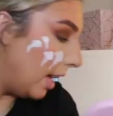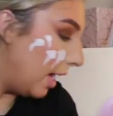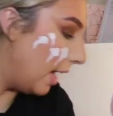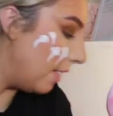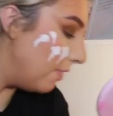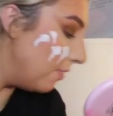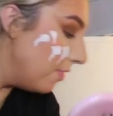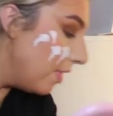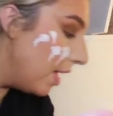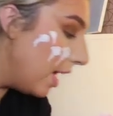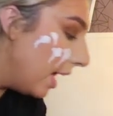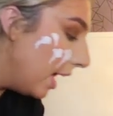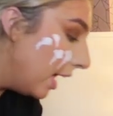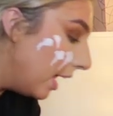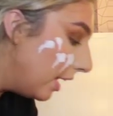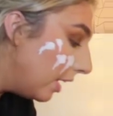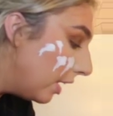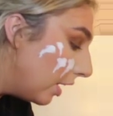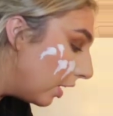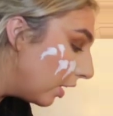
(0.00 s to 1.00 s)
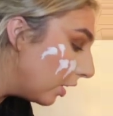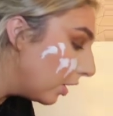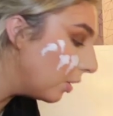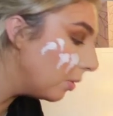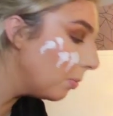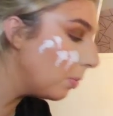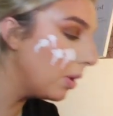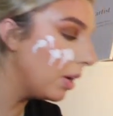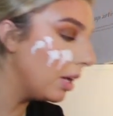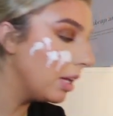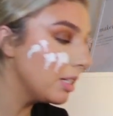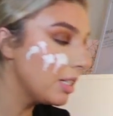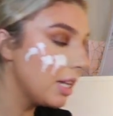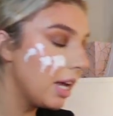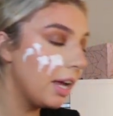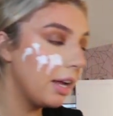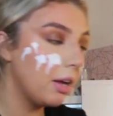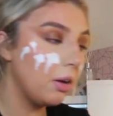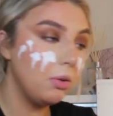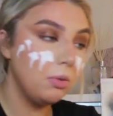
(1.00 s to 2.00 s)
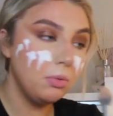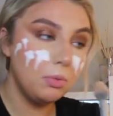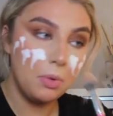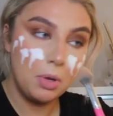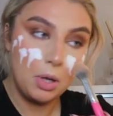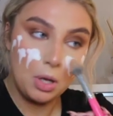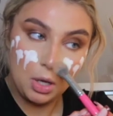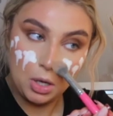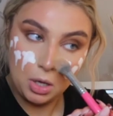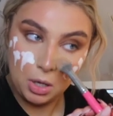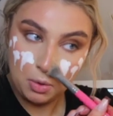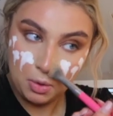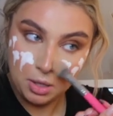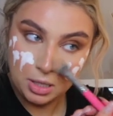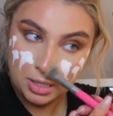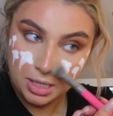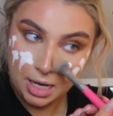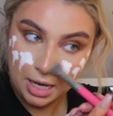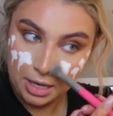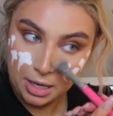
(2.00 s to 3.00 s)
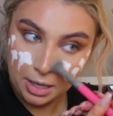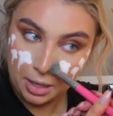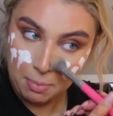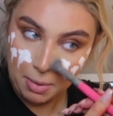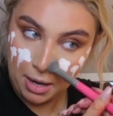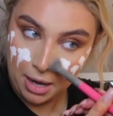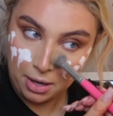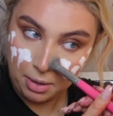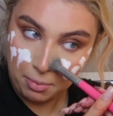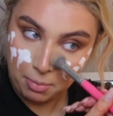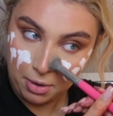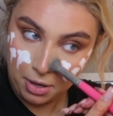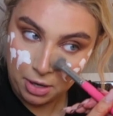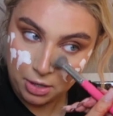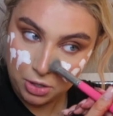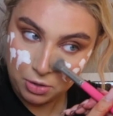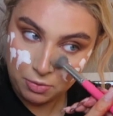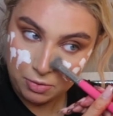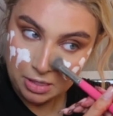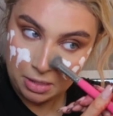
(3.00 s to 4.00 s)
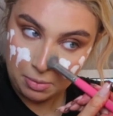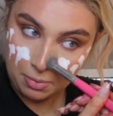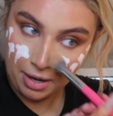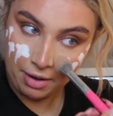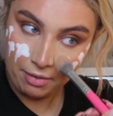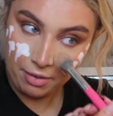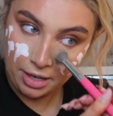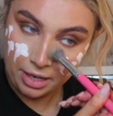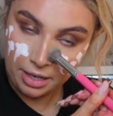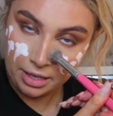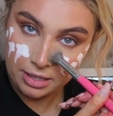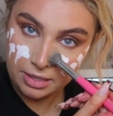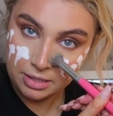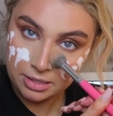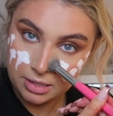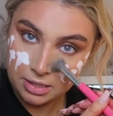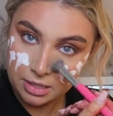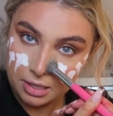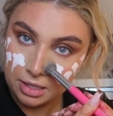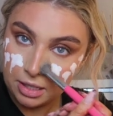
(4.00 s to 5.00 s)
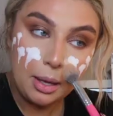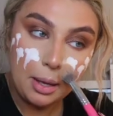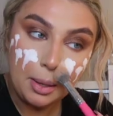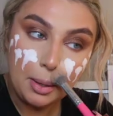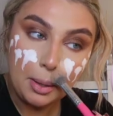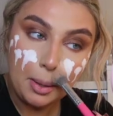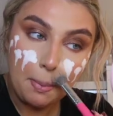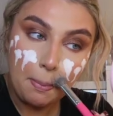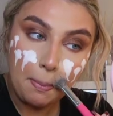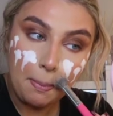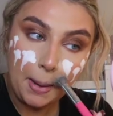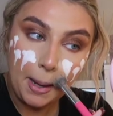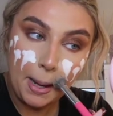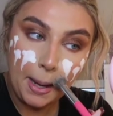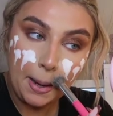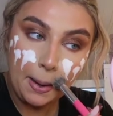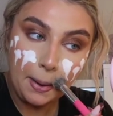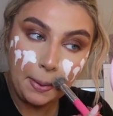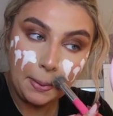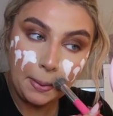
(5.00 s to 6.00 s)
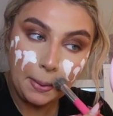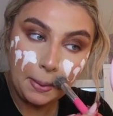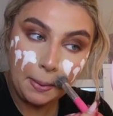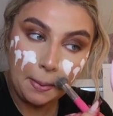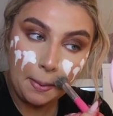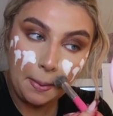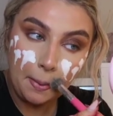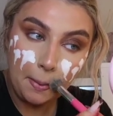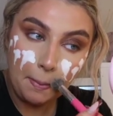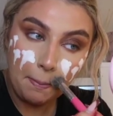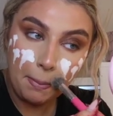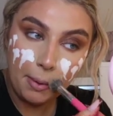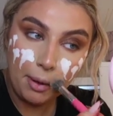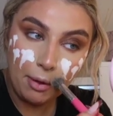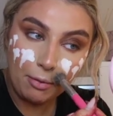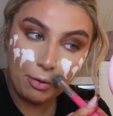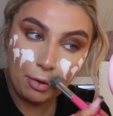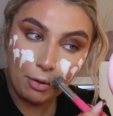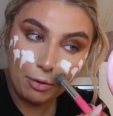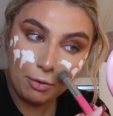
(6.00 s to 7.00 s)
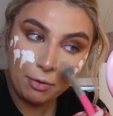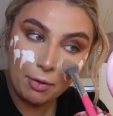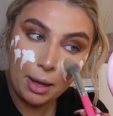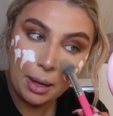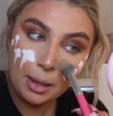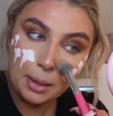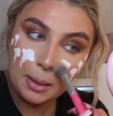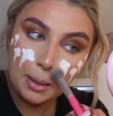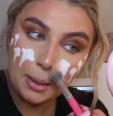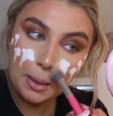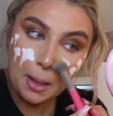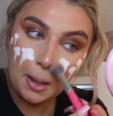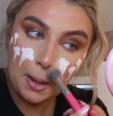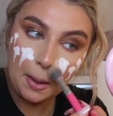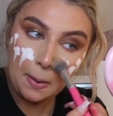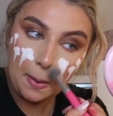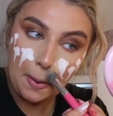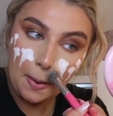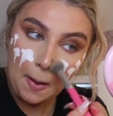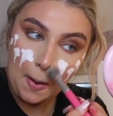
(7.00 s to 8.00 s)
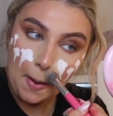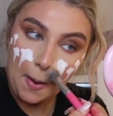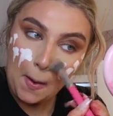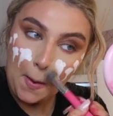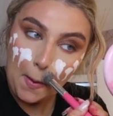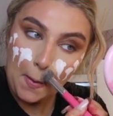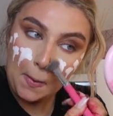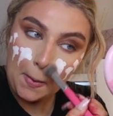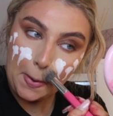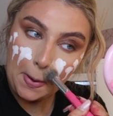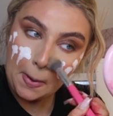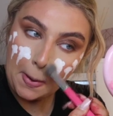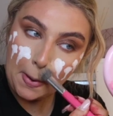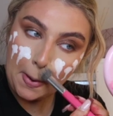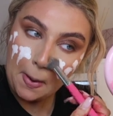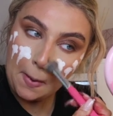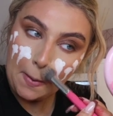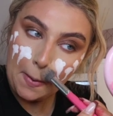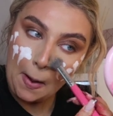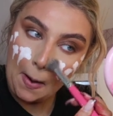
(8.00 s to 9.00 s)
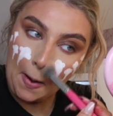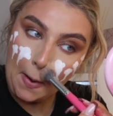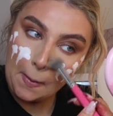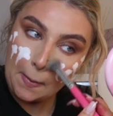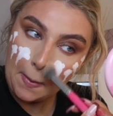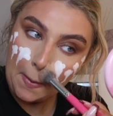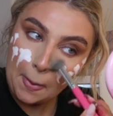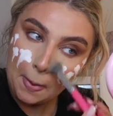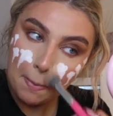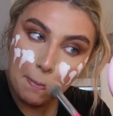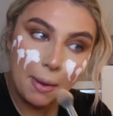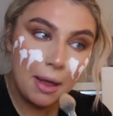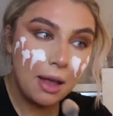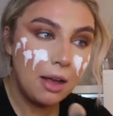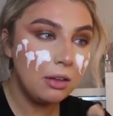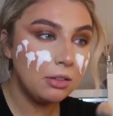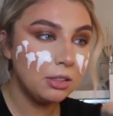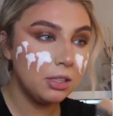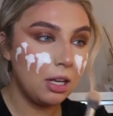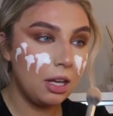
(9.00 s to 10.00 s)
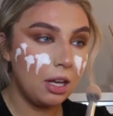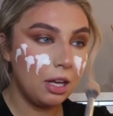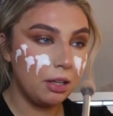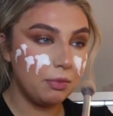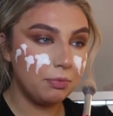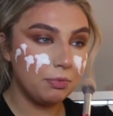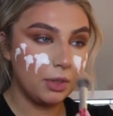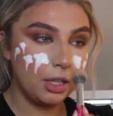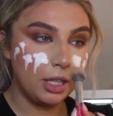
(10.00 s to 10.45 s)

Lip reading: And then you want to take like a powder brush, obviously where it is a powdered bit of your face, so You just go over it with the powder.